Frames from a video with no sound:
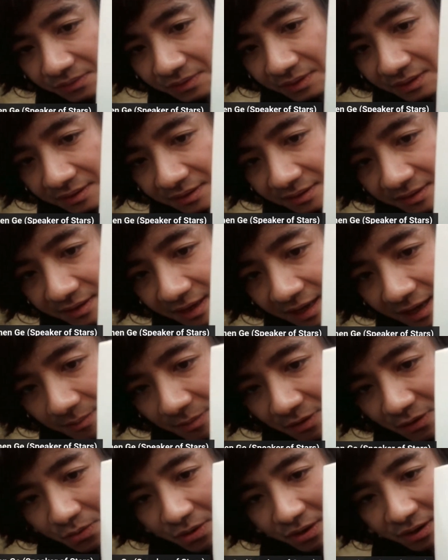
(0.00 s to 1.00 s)
is this
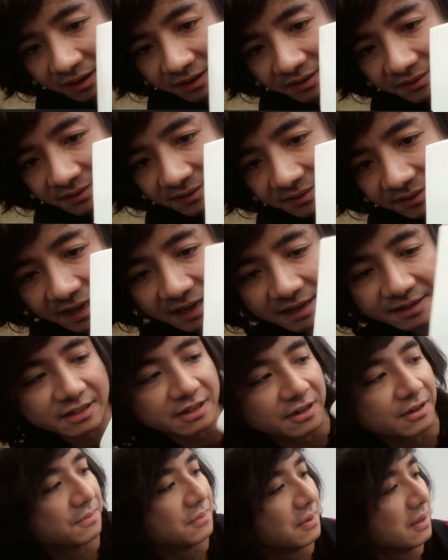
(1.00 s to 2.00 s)
camera working? Can't
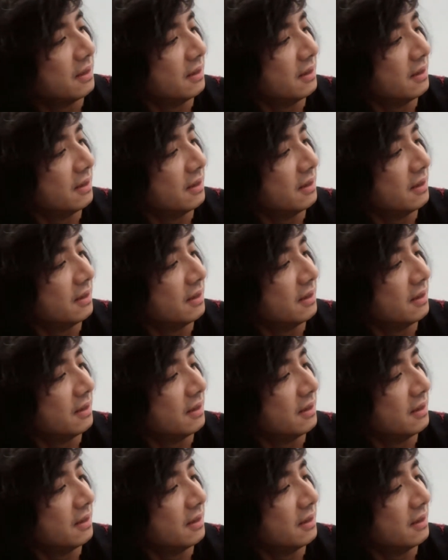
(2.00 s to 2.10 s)
tell.